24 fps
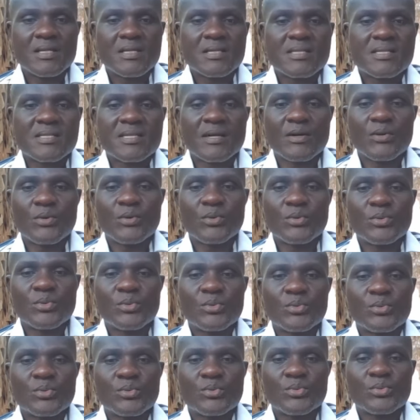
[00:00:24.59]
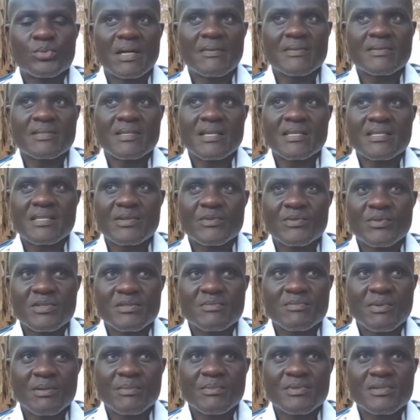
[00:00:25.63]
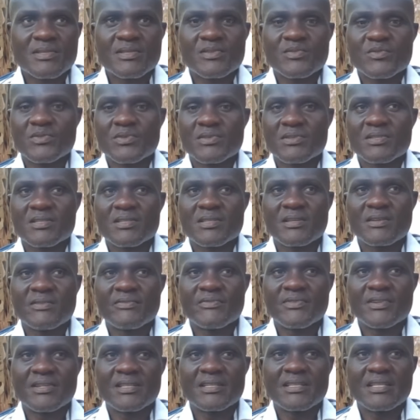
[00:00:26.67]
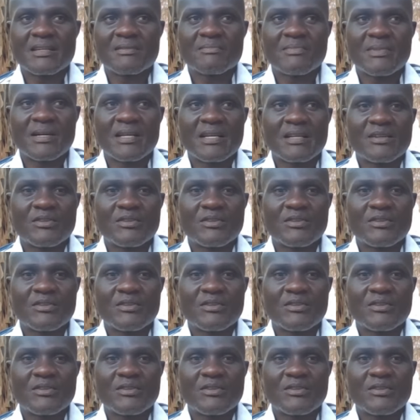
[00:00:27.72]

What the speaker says: So I was asking, what's my business with a Very Dark Man?